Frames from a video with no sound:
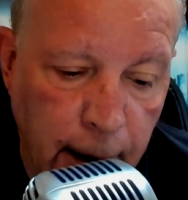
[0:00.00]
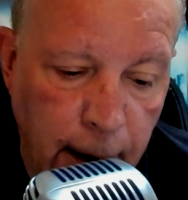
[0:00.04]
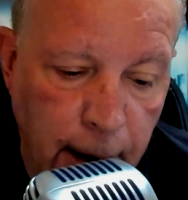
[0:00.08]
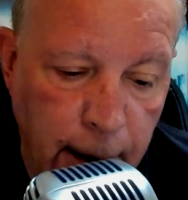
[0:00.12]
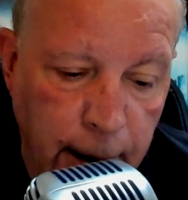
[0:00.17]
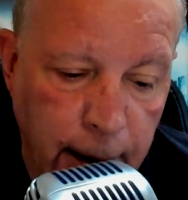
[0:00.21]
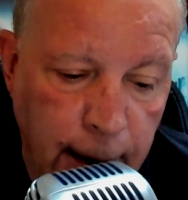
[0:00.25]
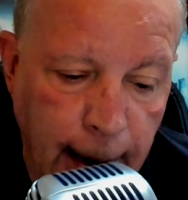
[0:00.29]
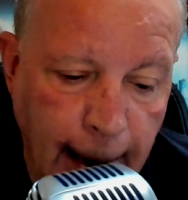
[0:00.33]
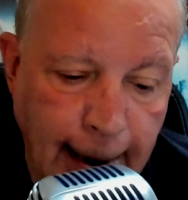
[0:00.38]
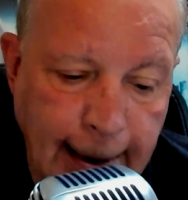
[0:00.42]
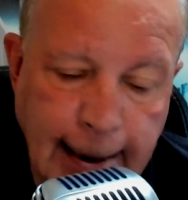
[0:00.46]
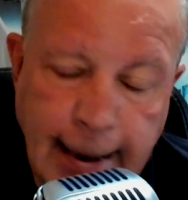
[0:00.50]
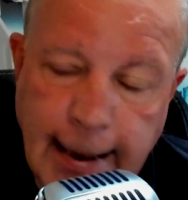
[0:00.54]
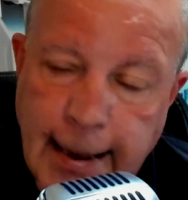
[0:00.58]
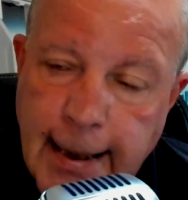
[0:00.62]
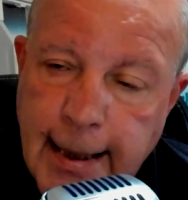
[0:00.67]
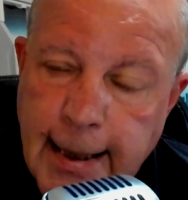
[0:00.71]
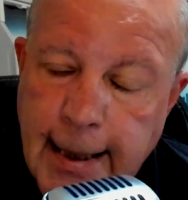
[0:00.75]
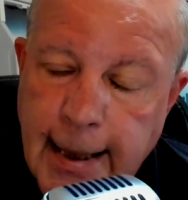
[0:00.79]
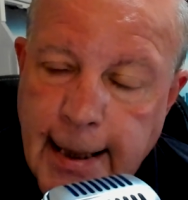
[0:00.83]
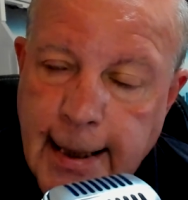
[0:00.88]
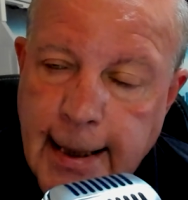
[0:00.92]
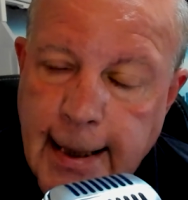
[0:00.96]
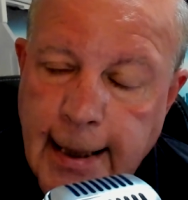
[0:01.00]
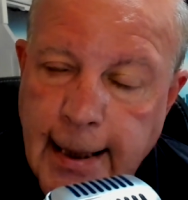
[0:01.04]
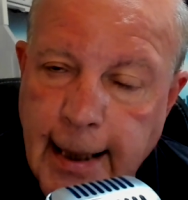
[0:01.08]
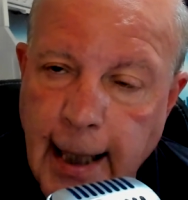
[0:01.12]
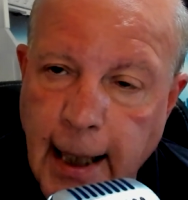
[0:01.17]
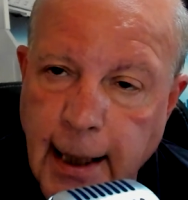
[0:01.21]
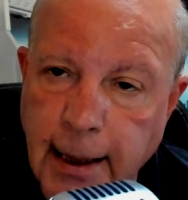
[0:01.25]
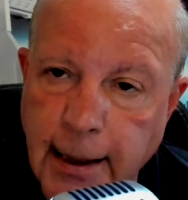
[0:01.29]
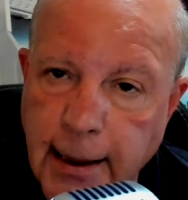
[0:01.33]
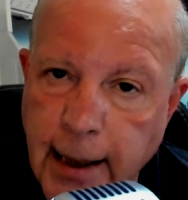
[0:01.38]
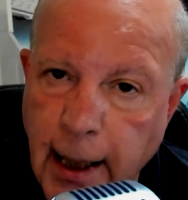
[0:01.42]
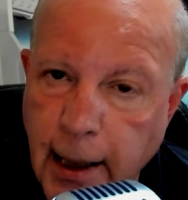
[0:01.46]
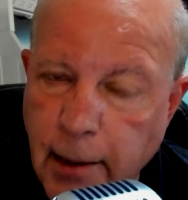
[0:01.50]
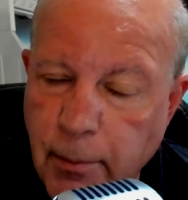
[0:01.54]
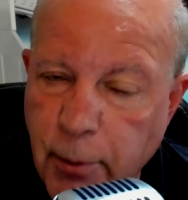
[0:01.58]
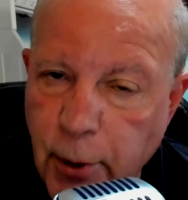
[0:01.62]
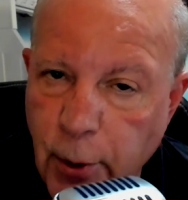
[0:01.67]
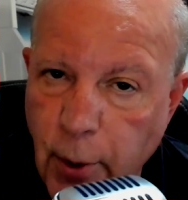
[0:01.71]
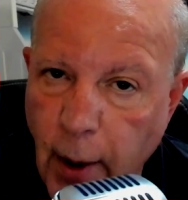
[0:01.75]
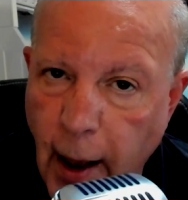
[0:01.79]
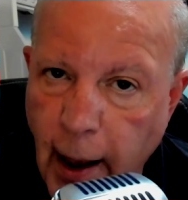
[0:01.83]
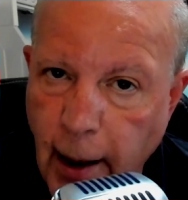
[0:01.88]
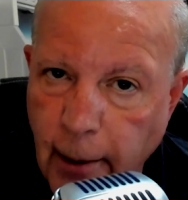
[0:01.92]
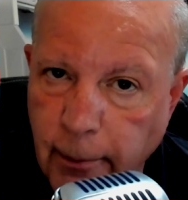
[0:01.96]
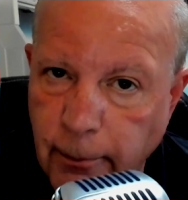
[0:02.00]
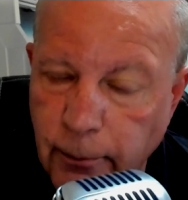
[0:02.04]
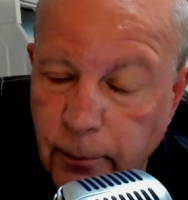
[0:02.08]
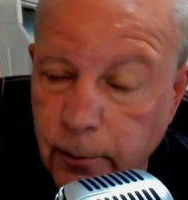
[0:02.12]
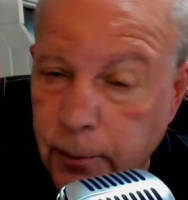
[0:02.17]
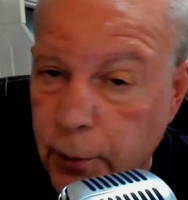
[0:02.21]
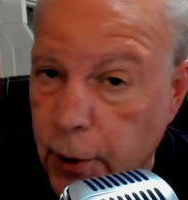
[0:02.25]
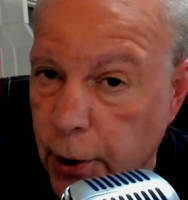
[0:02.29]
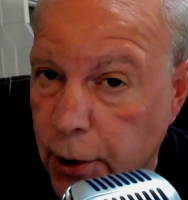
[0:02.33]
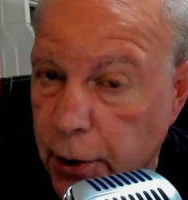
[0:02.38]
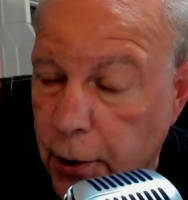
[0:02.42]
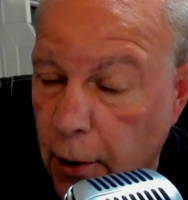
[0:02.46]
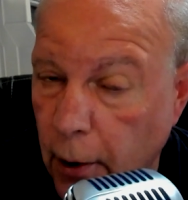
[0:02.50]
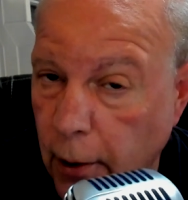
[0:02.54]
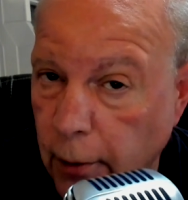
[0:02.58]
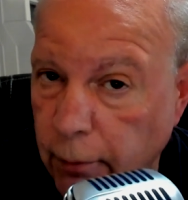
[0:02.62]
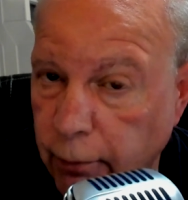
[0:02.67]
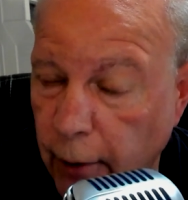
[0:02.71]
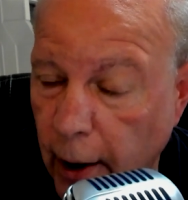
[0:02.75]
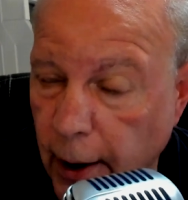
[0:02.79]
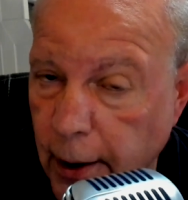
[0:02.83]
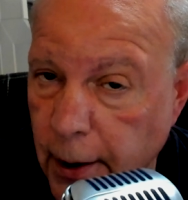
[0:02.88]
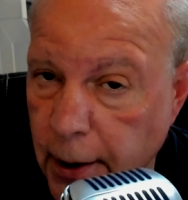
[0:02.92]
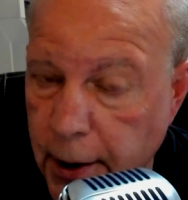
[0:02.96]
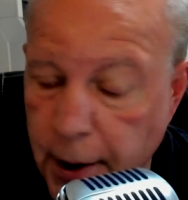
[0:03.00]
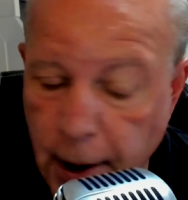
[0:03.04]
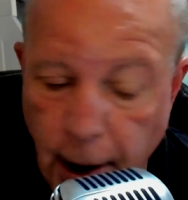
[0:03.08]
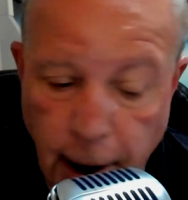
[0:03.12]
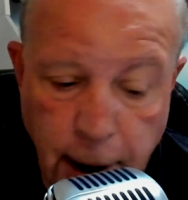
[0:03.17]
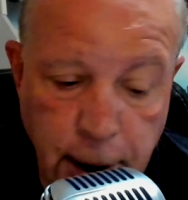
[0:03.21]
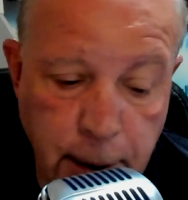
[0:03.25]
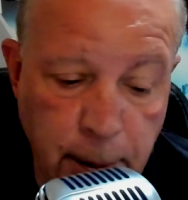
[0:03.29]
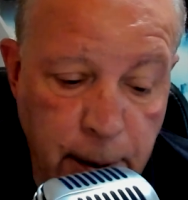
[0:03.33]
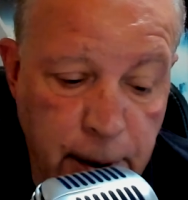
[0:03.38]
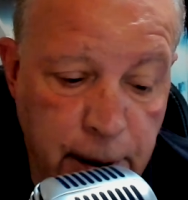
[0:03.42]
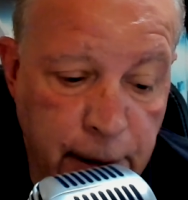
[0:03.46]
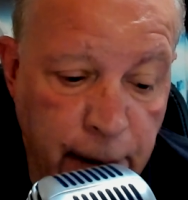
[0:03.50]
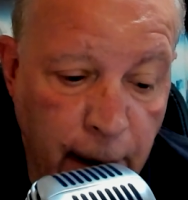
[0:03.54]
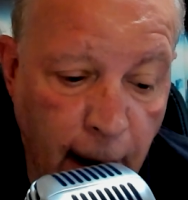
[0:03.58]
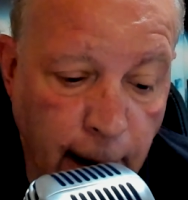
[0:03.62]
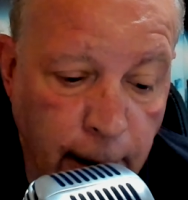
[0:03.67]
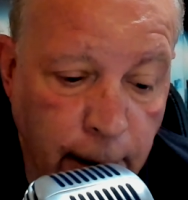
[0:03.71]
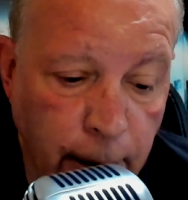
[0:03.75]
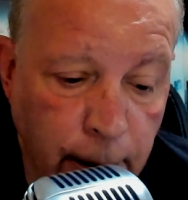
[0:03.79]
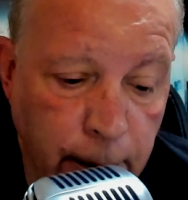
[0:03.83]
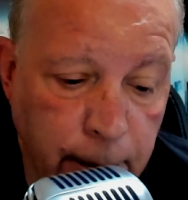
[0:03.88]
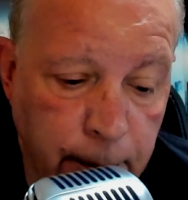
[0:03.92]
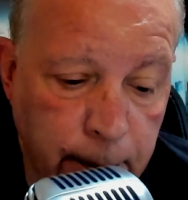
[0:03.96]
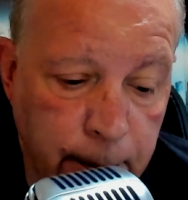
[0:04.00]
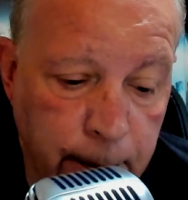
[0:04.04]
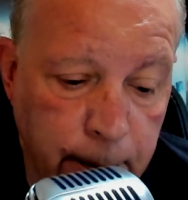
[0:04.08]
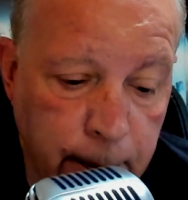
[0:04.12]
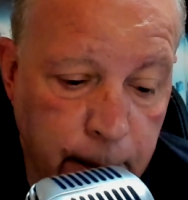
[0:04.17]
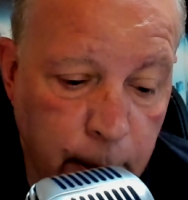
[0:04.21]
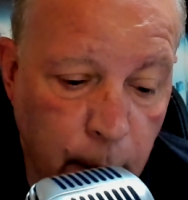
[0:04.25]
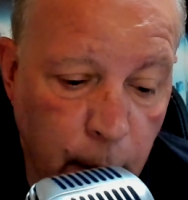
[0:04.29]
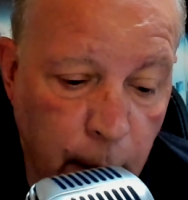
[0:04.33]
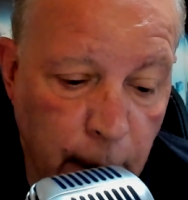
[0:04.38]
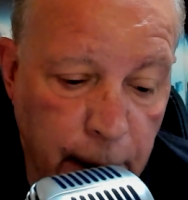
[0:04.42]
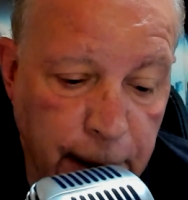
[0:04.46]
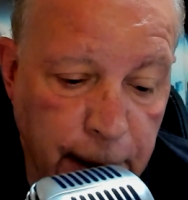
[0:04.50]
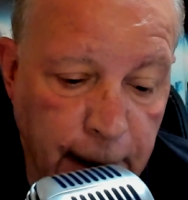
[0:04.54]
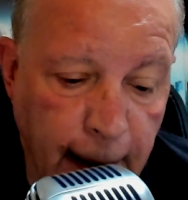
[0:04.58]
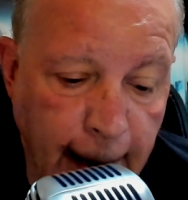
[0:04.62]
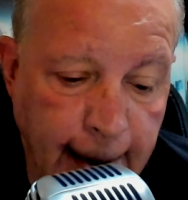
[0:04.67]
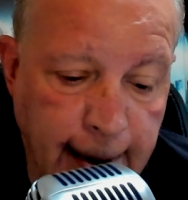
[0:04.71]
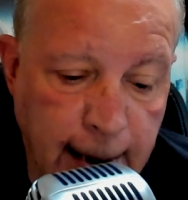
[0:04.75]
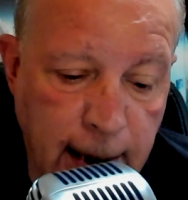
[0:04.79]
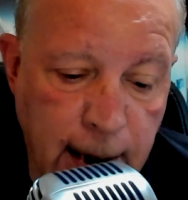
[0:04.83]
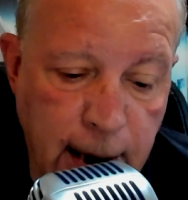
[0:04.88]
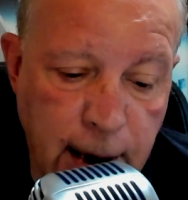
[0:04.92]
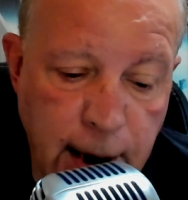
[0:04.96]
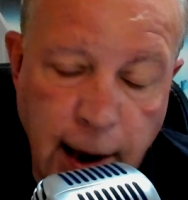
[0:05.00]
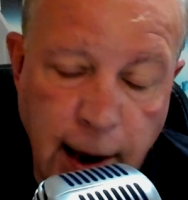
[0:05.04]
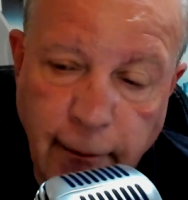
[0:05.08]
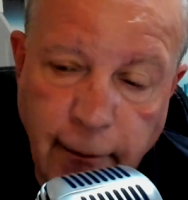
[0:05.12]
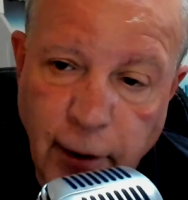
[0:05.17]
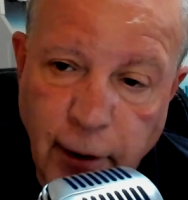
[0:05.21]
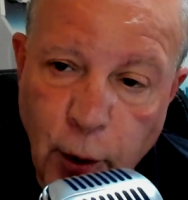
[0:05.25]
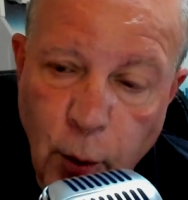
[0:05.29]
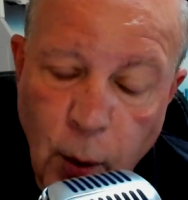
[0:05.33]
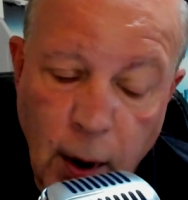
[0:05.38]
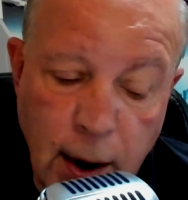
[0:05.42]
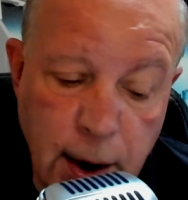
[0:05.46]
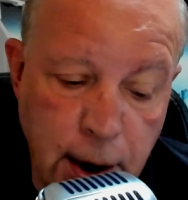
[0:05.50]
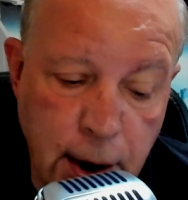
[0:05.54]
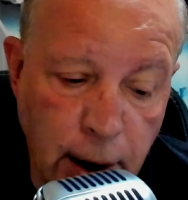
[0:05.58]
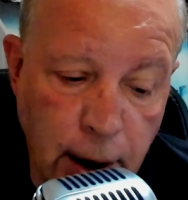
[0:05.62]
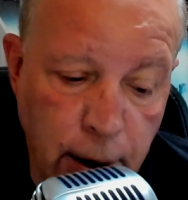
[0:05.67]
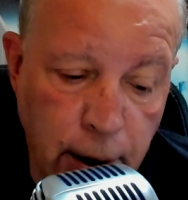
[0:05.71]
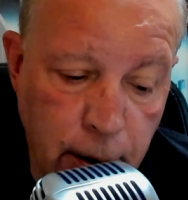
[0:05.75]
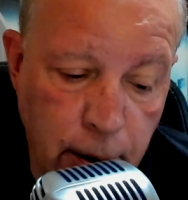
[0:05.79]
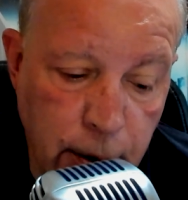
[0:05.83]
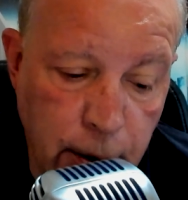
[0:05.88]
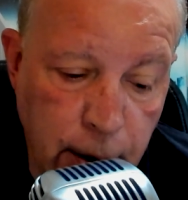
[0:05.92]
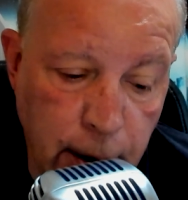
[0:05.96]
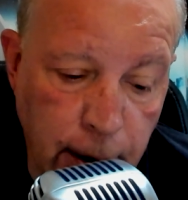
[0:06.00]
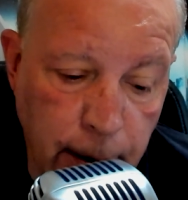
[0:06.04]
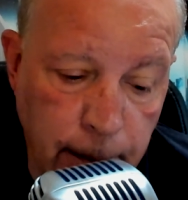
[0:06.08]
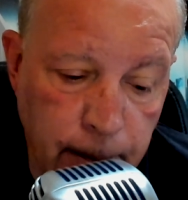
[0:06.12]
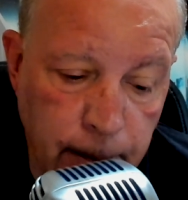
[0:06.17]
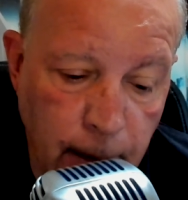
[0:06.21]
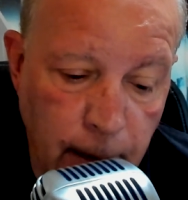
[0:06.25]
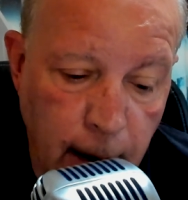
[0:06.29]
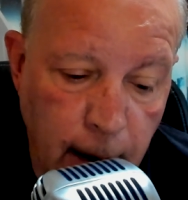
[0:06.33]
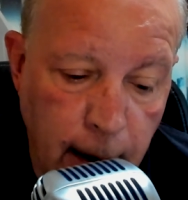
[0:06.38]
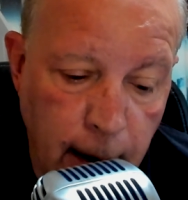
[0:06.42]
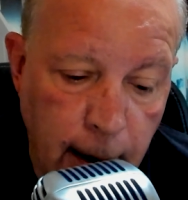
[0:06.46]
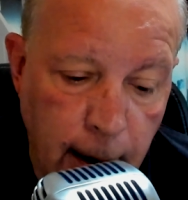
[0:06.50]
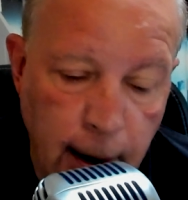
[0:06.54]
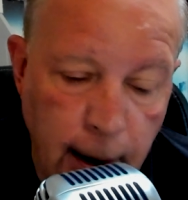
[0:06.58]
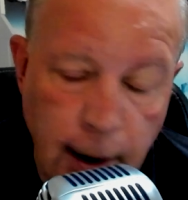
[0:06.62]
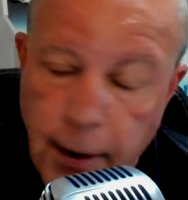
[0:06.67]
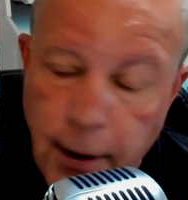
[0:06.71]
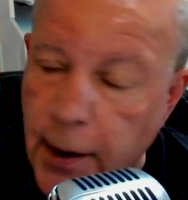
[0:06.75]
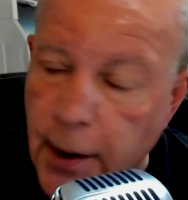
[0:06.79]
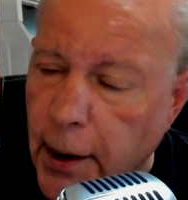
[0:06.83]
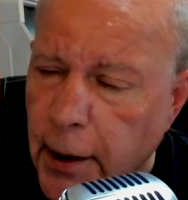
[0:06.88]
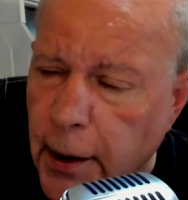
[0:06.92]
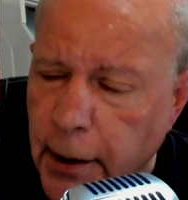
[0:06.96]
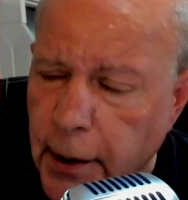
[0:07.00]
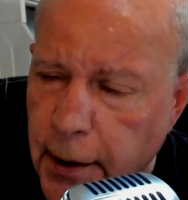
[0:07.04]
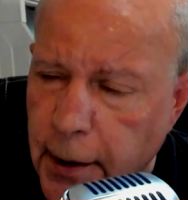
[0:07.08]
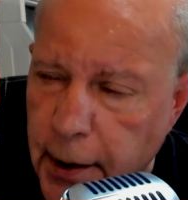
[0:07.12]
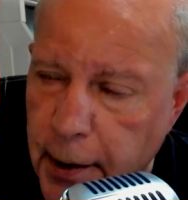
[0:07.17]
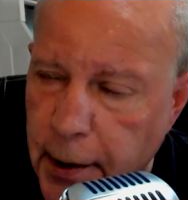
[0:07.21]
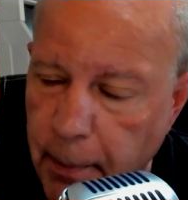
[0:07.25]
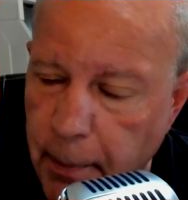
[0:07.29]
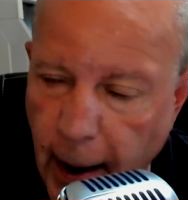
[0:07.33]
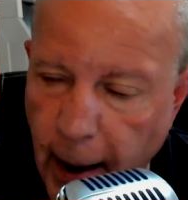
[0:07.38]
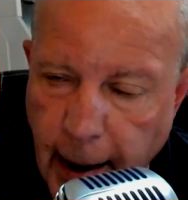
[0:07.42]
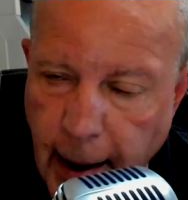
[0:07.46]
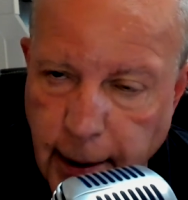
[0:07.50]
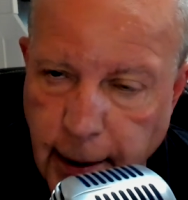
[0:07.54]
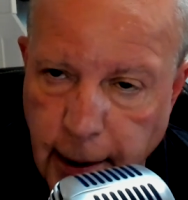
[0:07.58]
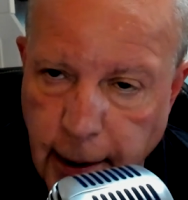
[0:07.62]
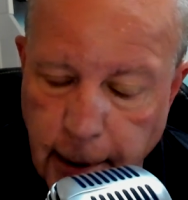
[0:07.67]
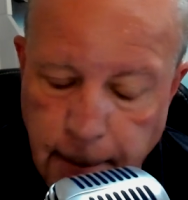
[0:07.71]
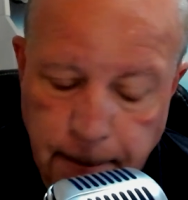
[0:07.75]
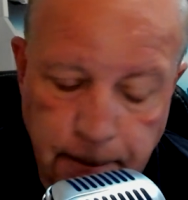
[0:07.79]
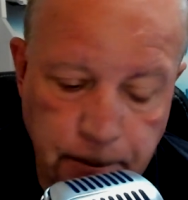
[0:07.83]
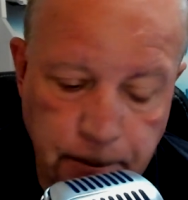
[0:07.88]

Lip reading: 1969 debut album, just called Renaissance, was followed with 1971's Illusion. Then they disbanded,